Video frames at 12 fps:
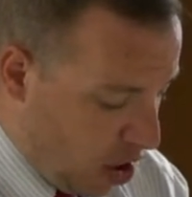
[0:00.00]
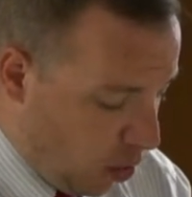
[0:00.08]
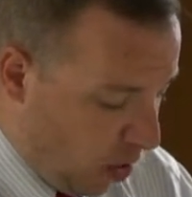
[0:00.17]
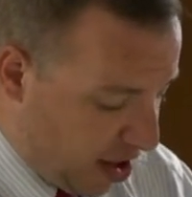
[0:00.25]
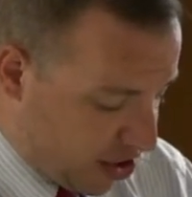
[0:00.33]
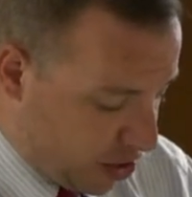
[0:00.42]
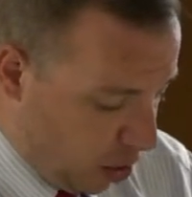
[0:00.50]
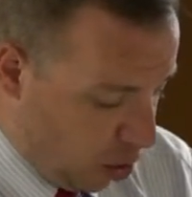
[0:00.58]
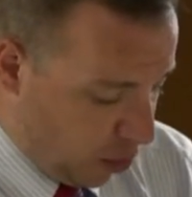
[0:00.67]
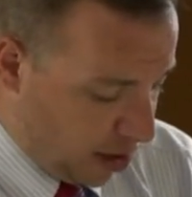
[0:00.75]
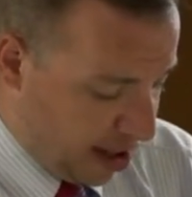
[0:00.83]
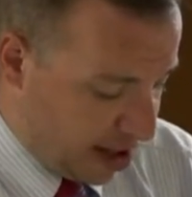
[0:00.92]
was
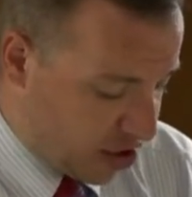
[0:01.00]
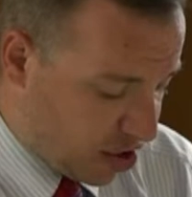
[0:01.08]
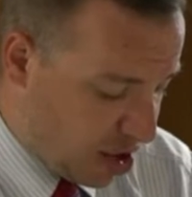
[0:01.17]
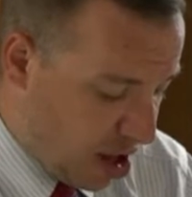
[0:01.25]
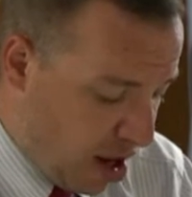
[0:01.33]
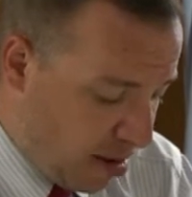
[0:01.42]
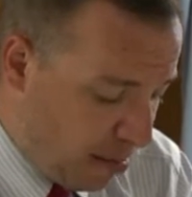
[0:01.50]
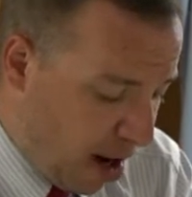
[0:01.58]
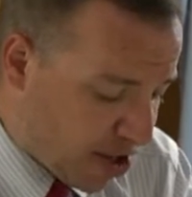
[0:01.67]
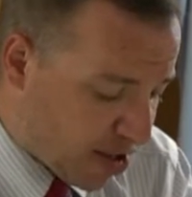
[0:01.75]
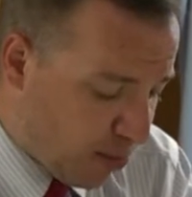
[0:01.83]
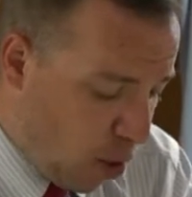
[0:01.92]
glorious, much